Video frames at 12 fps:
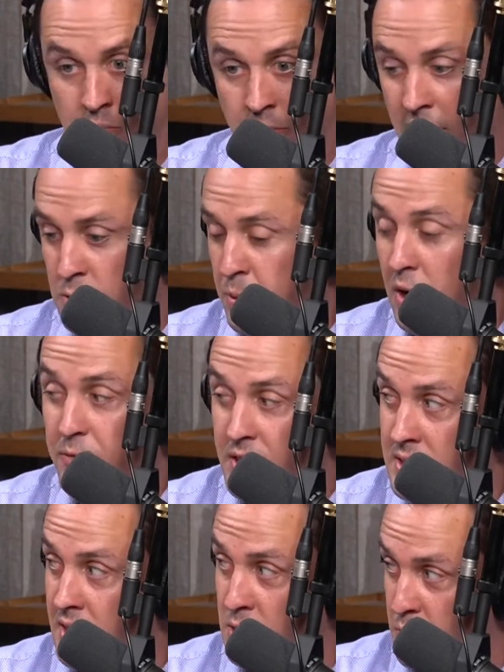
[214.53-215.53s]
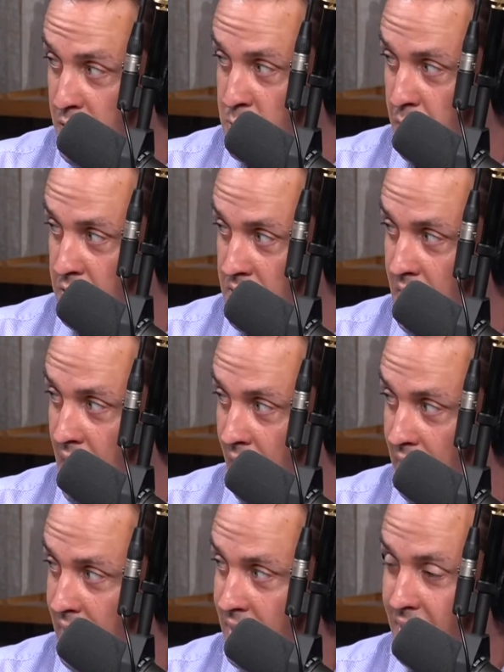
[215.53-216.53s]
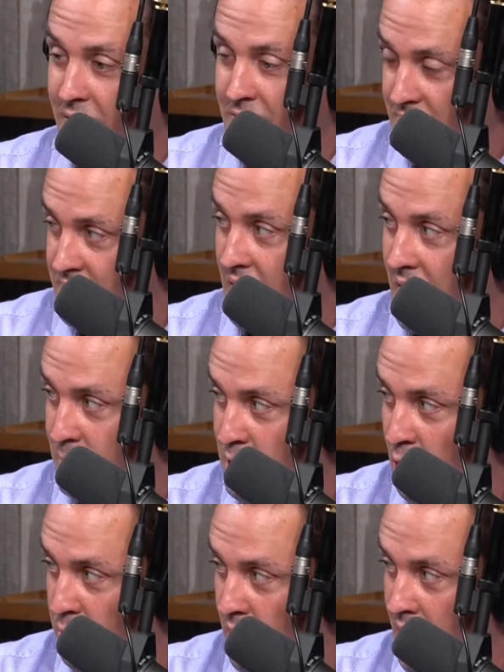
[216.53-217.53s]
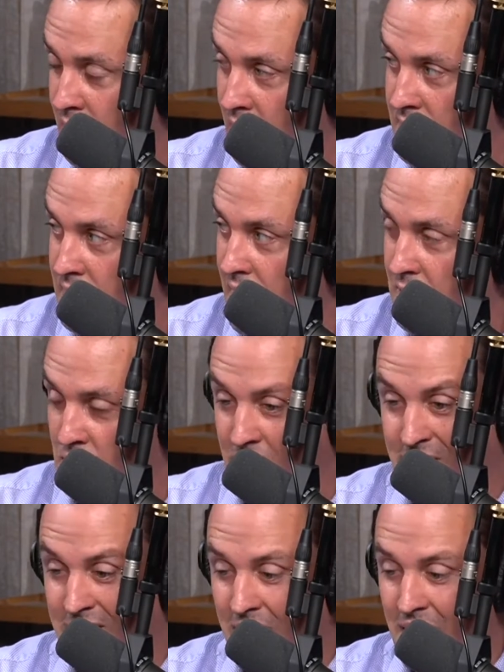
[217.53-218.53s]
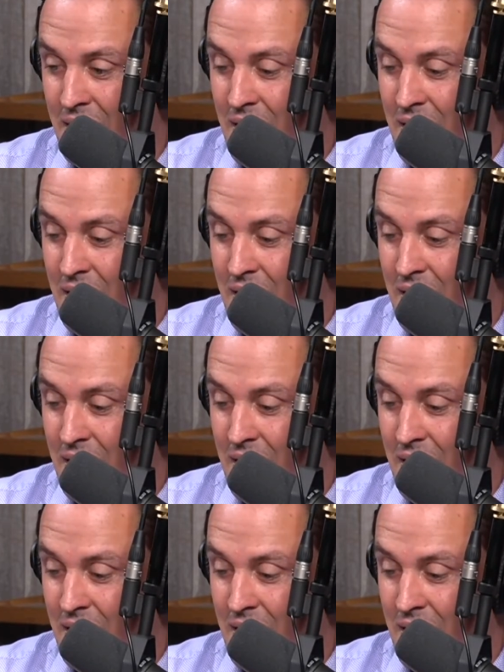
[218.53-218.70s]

Makes perfect sense with his personality to sign up to go play in Los Angeles.